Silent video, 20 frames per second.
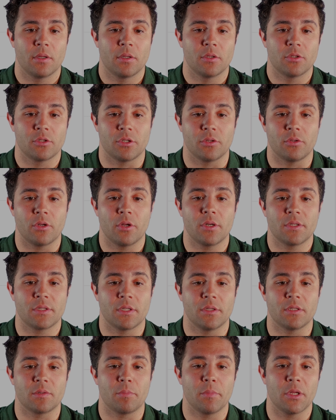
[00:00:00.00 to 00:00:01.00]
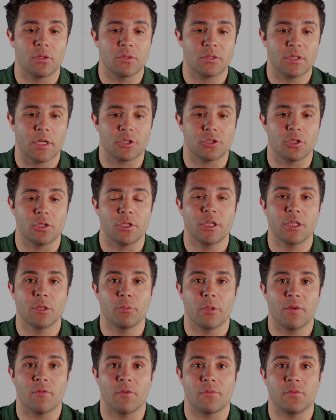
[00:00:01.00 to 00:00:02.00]
So you'll notice in this middle section here,
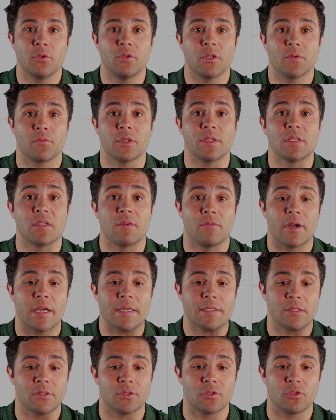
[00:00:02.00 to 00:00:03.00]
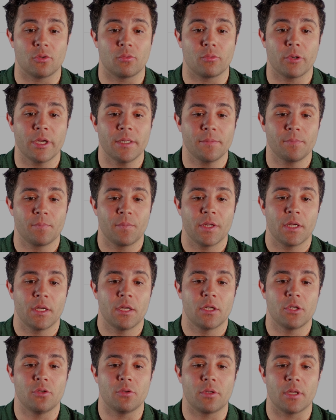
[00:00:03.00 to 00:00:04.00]
we have a few different devices to ring.
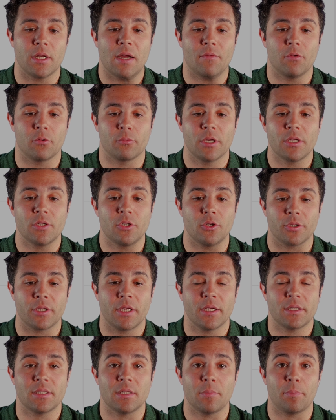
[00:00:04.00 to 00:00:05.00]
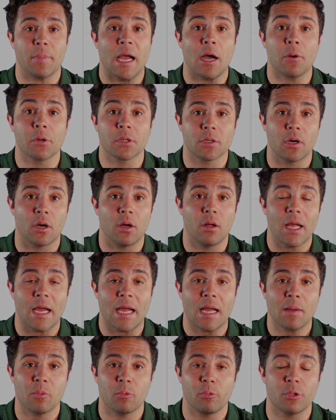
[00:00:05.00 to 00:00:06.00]
You can have it ring your Kixie Power Call
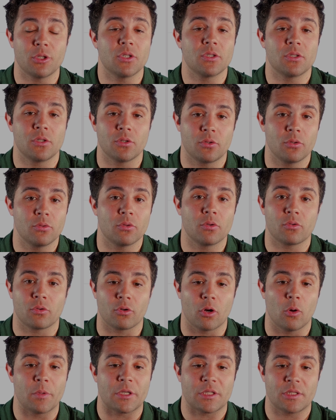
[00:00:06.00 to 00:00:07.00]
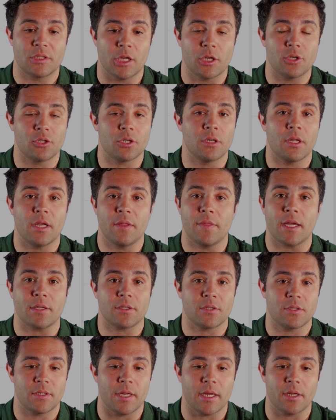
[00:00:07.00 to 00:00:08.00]
app, which is the Google Chrome extension, and
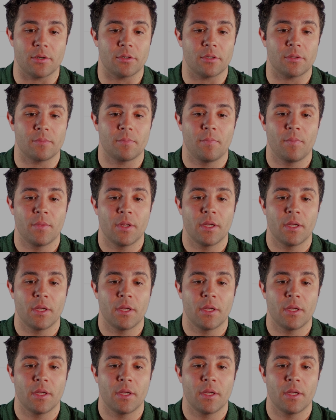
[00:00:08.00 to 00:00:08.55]
that's standard.